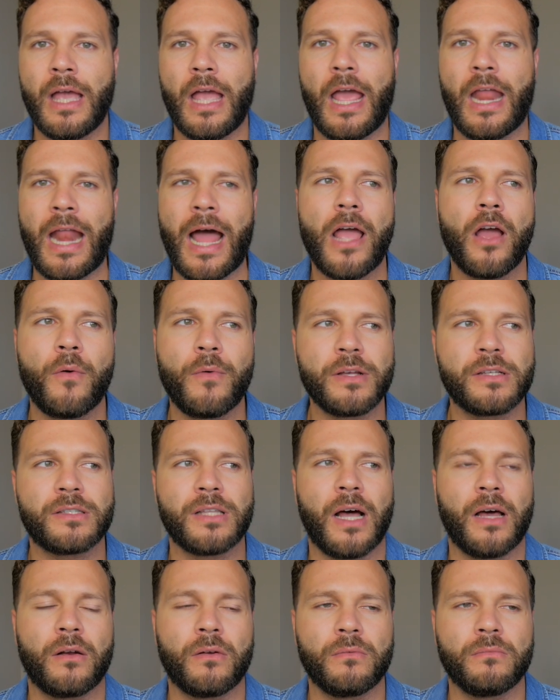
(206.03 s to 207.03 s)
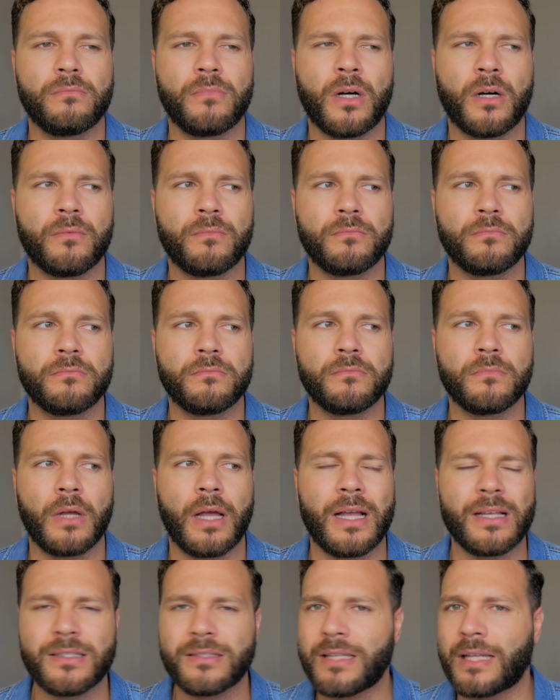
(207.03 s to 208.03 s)
And I always thought, well,
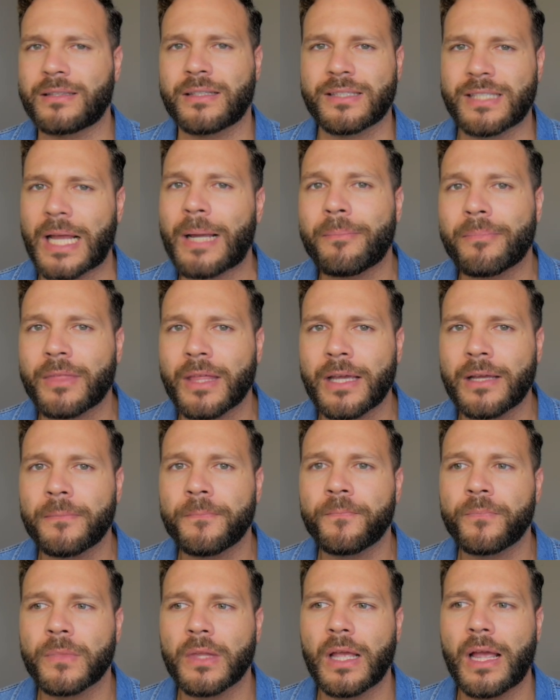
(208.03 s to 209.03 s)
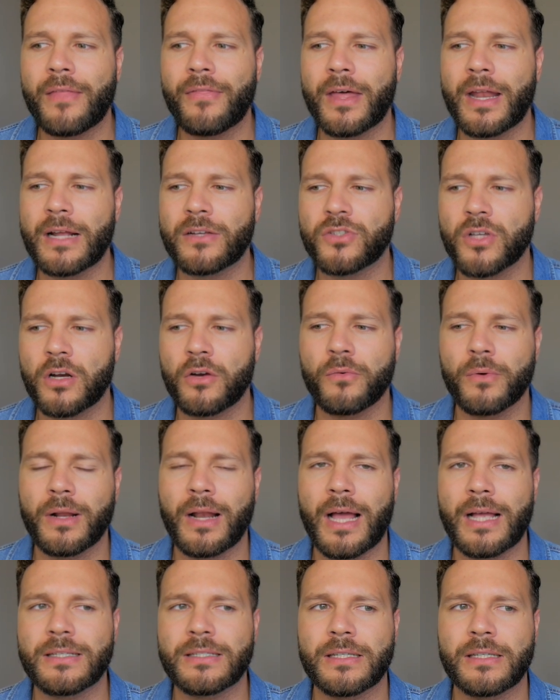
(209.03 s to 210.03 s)
isn't that the same thing? And then I started
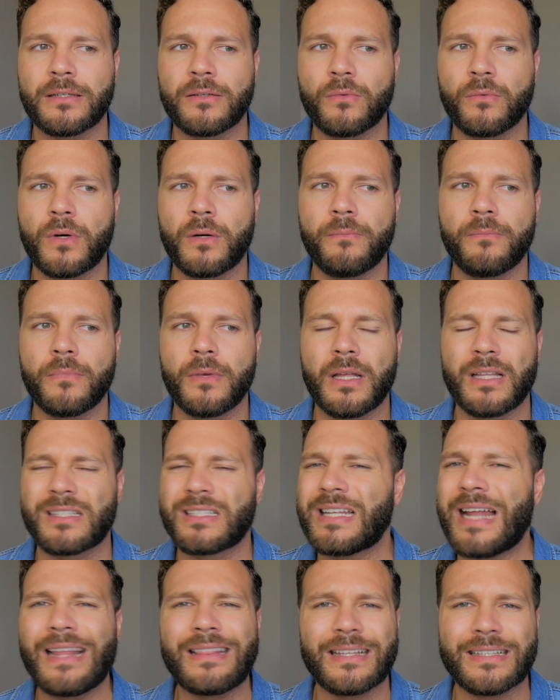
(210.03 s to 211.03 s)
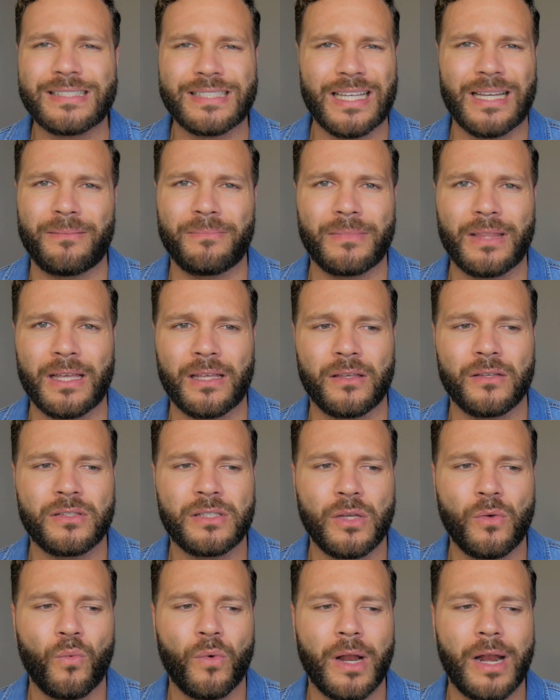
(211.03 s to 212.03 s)
realizing, well, it's not the same thing. You
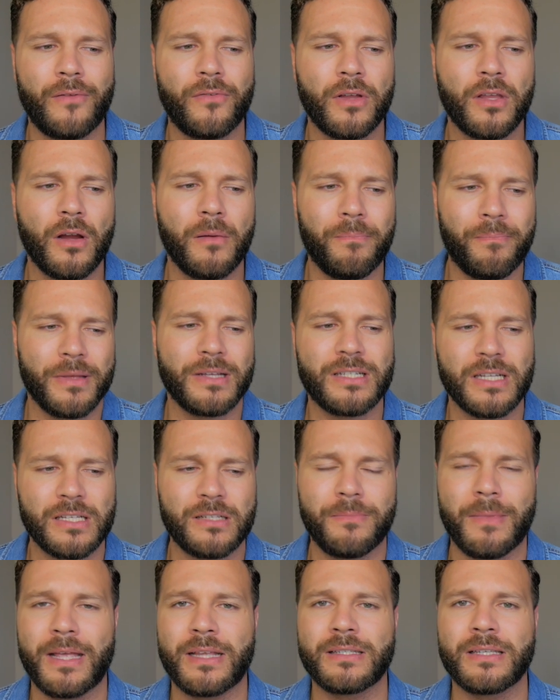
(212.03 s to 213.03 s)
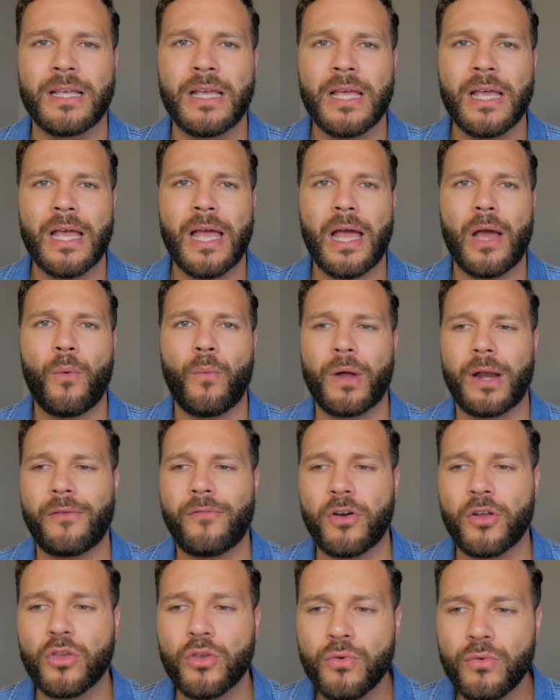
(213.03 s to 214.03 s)
see, whatever your business makes and
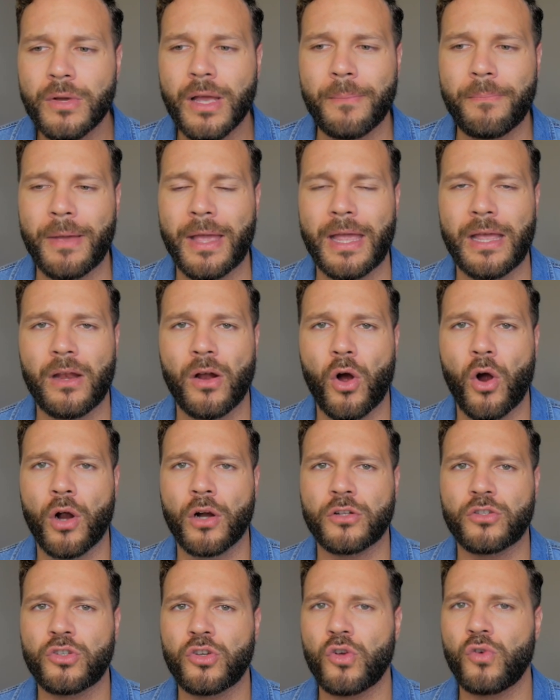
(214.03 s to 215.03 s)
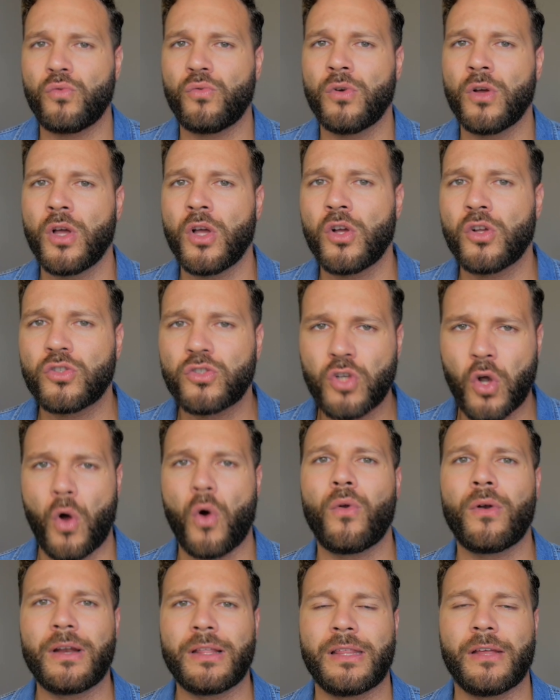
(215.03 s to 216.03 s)
whatever you get paid are two
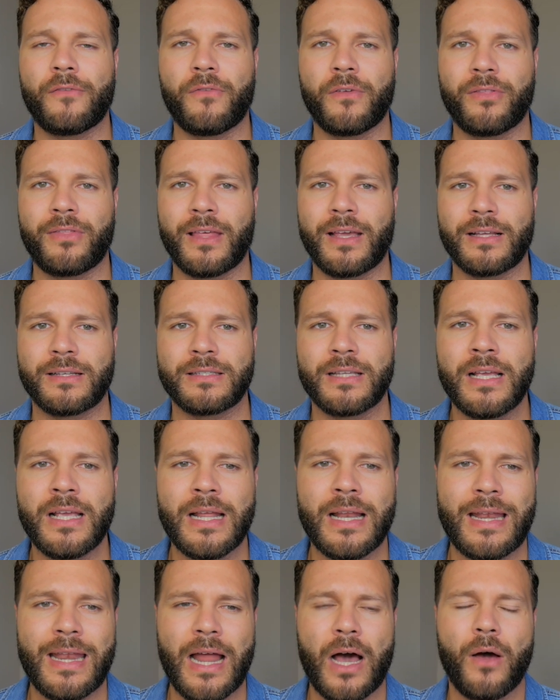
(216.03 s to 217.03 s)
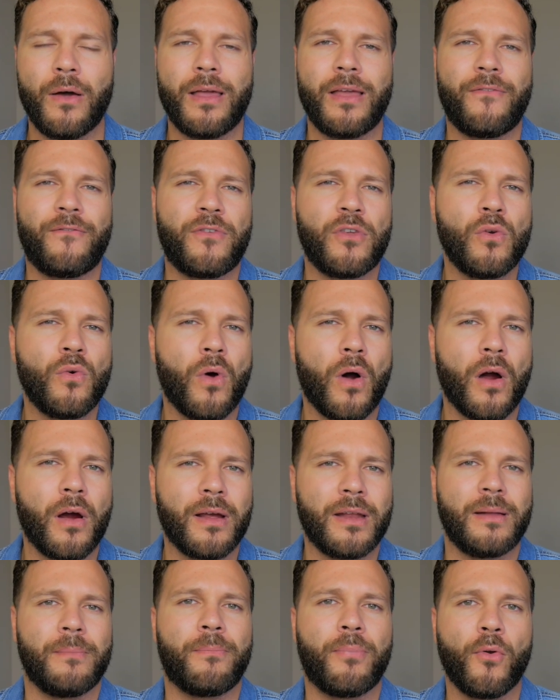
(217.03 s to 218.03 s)
totally different things. Now, if you are
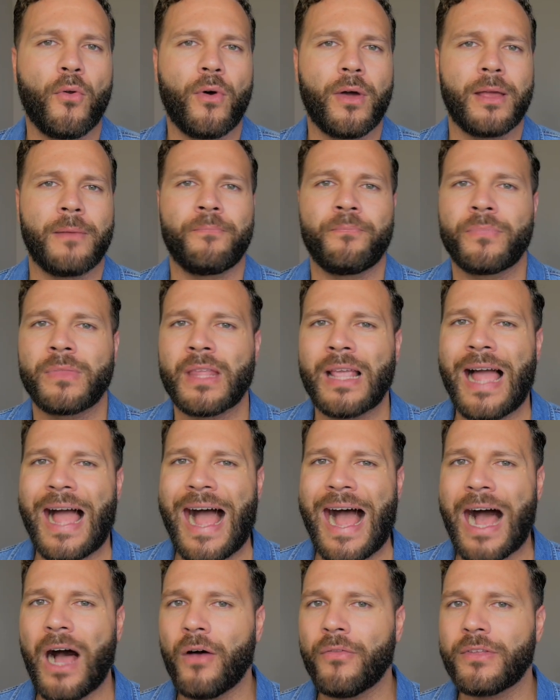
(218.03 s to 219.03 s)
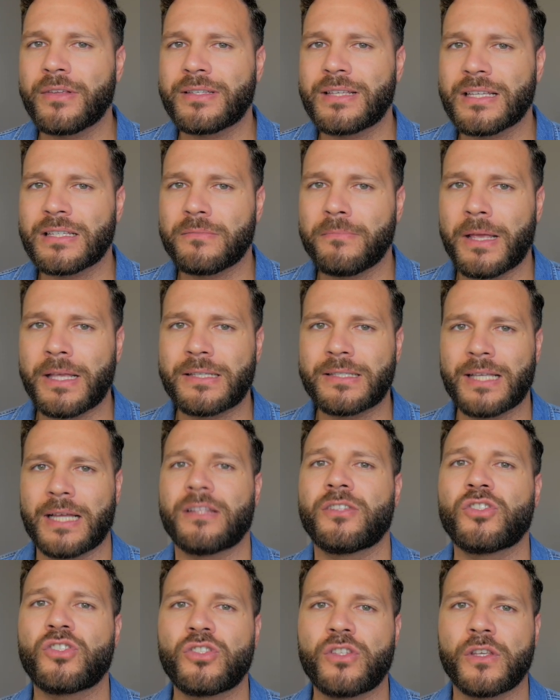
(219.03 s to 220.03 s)
an employee, how does this make
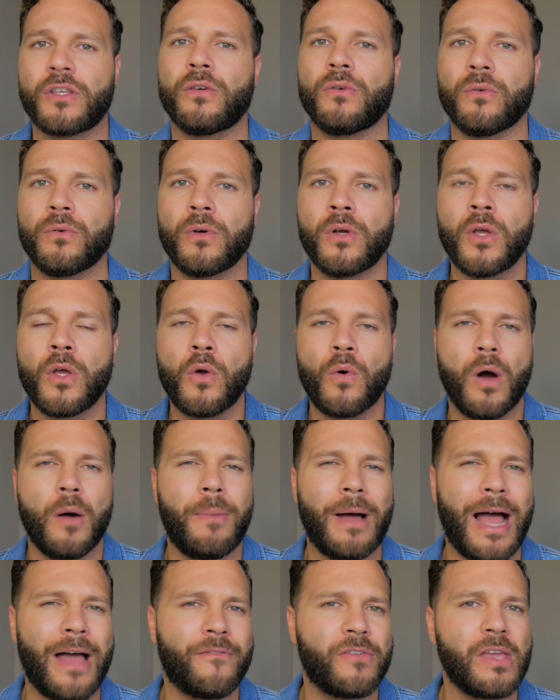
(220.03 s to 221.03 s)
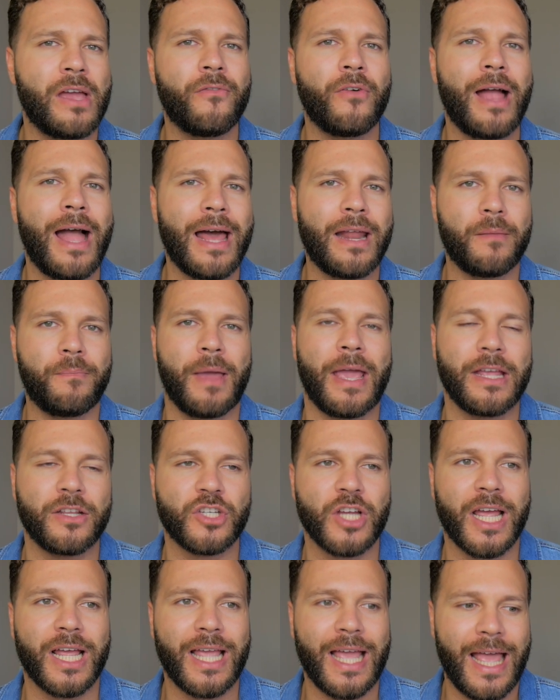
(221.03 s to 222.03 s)
sense to you? Well, have you ever had a
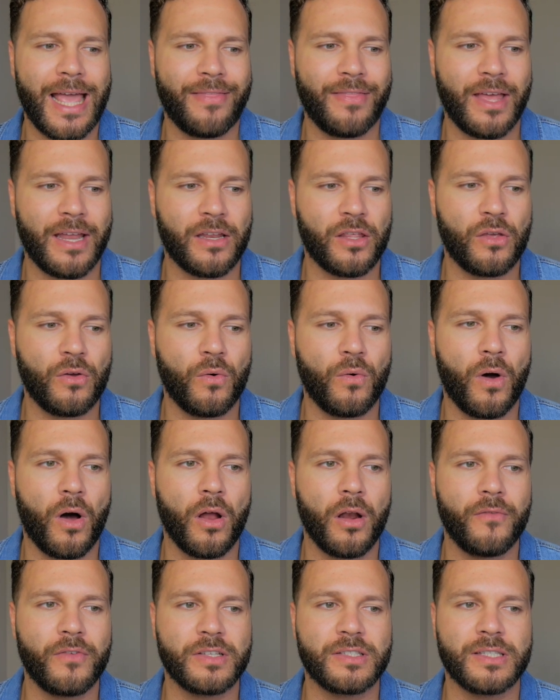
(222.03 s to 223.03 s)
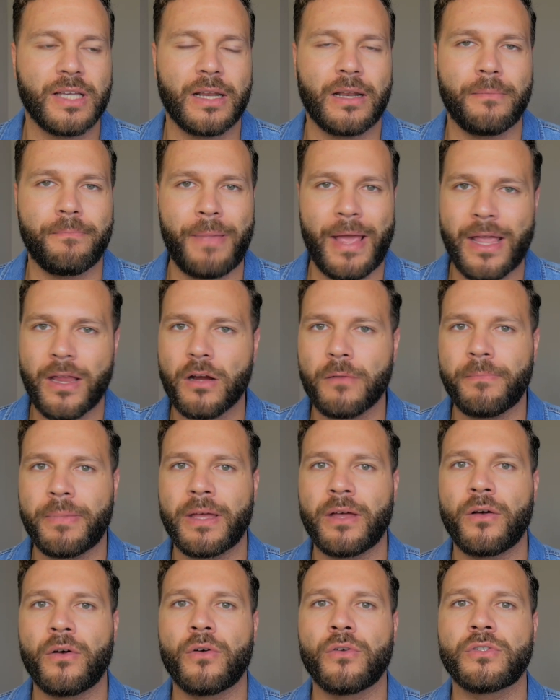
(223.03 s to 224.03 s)
paycheck and then you all of a sudden pay your
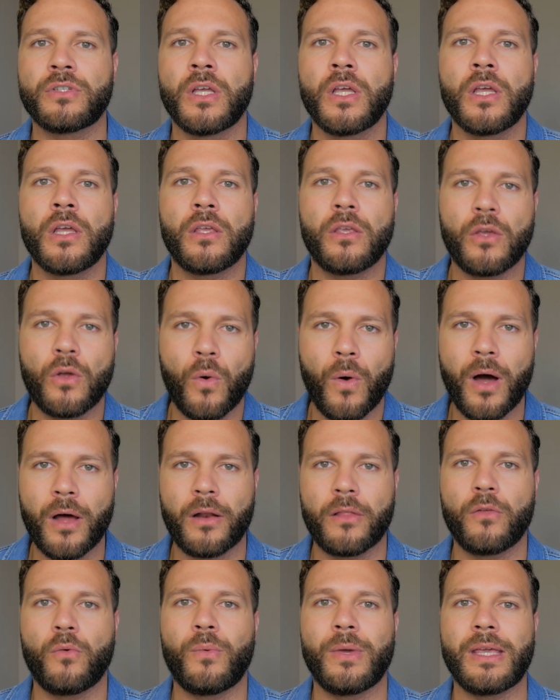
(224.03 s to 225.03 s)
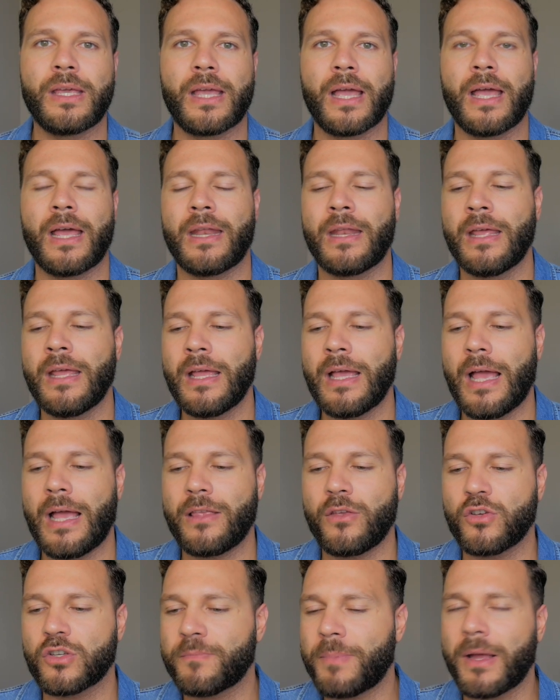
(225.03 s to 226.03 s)
bills, you go out on the weekend,
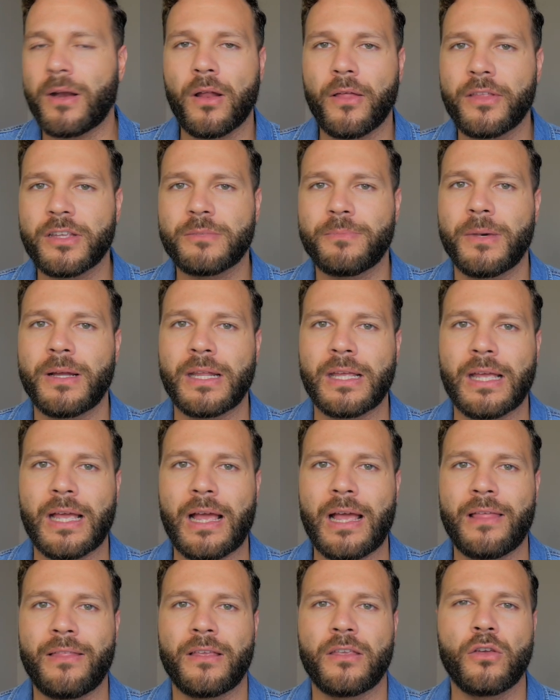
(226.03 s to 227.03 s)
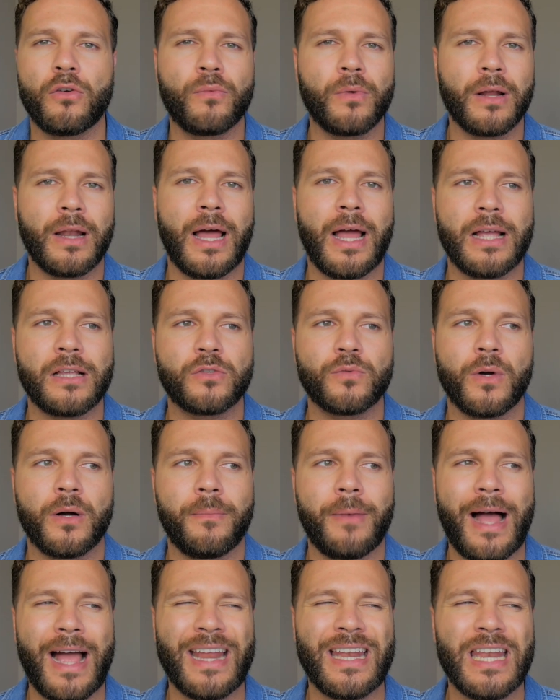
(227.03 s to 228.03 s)
and you spend all this money, and then you realize,
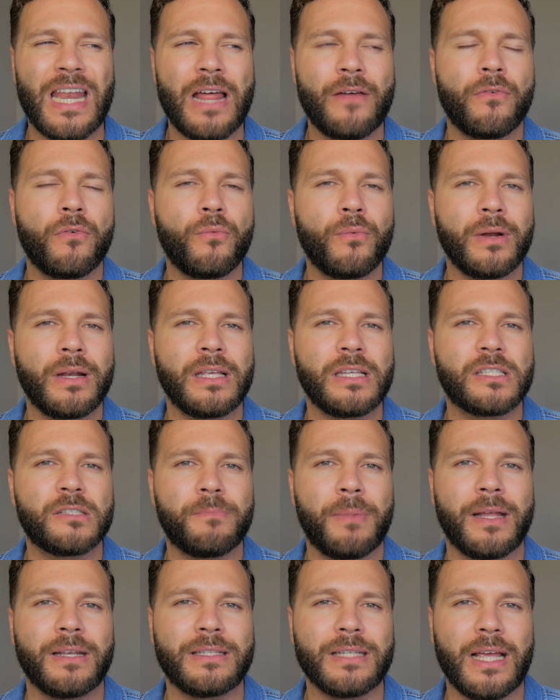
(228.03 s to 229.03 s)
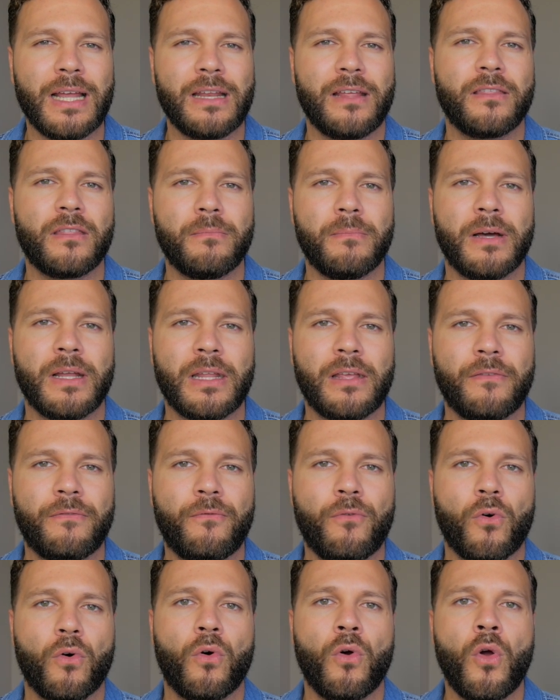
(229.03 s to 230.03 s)
well, I never really spent any of the money
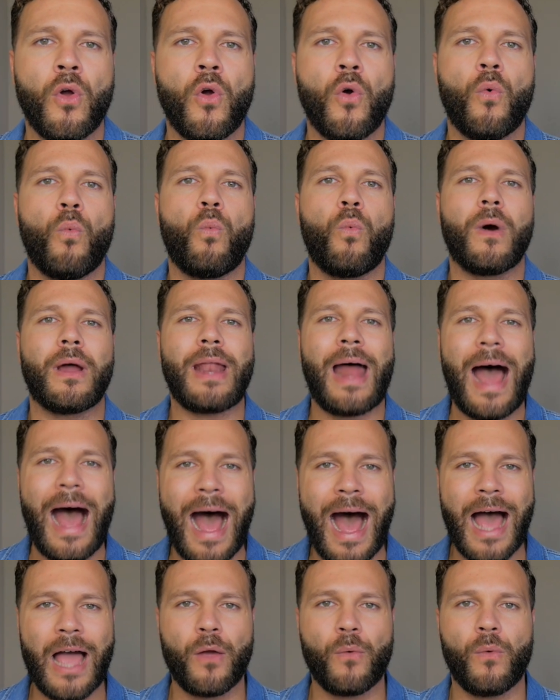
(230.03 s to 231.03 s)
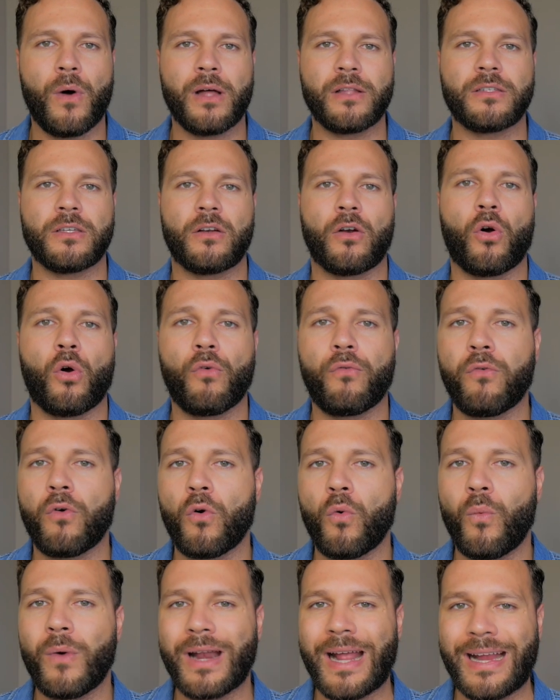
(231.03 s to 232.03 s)
for what I wanted or
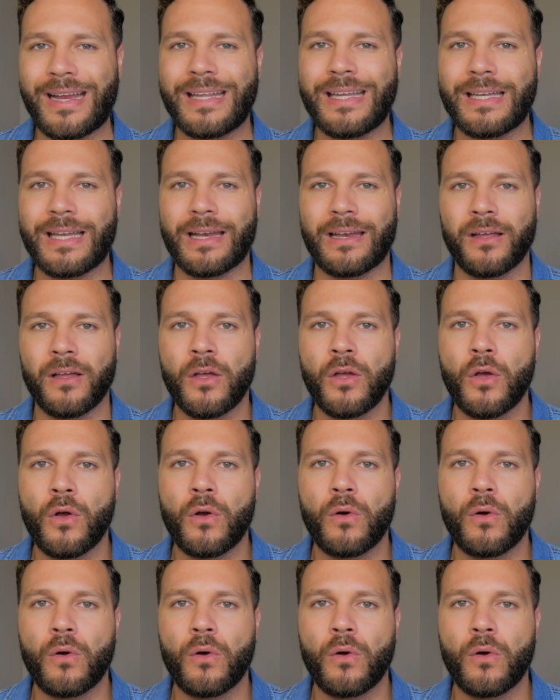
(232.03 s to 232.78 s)
for what I needed?